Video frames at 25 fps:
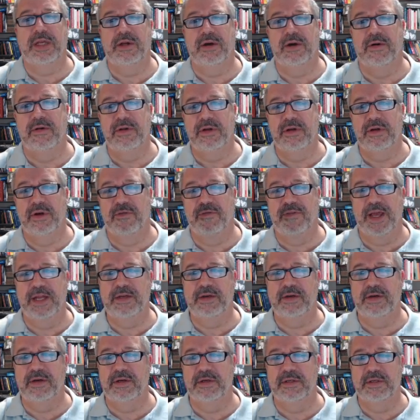your your
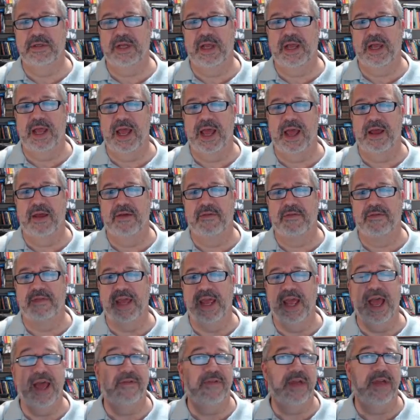vendors have.
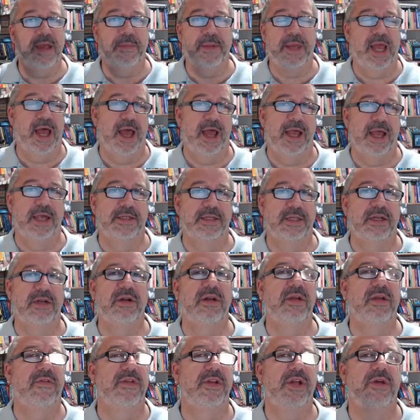They have APIs, and you
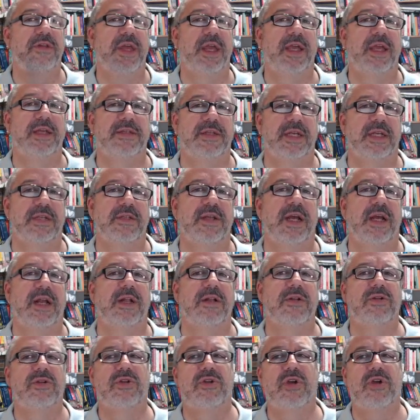don't even know they exist. And
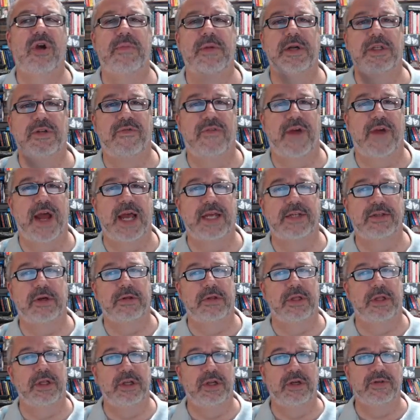it's so much
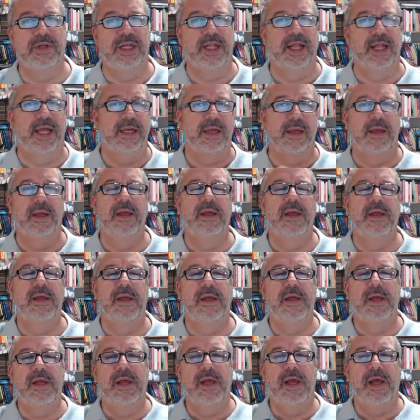faster than using like a
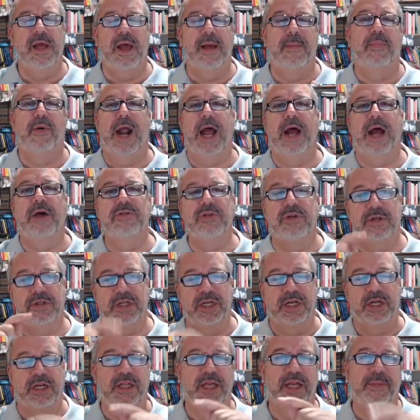a browser
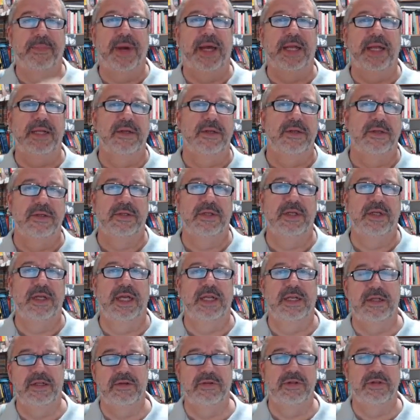to click buttons
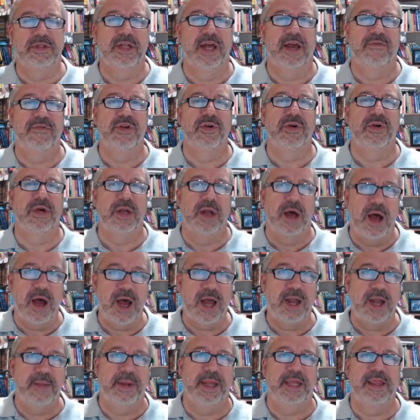and do stuff. You can
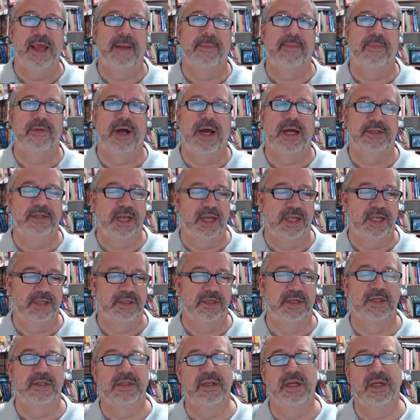automate that process,
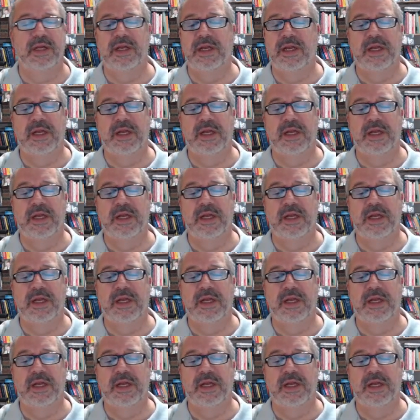and it's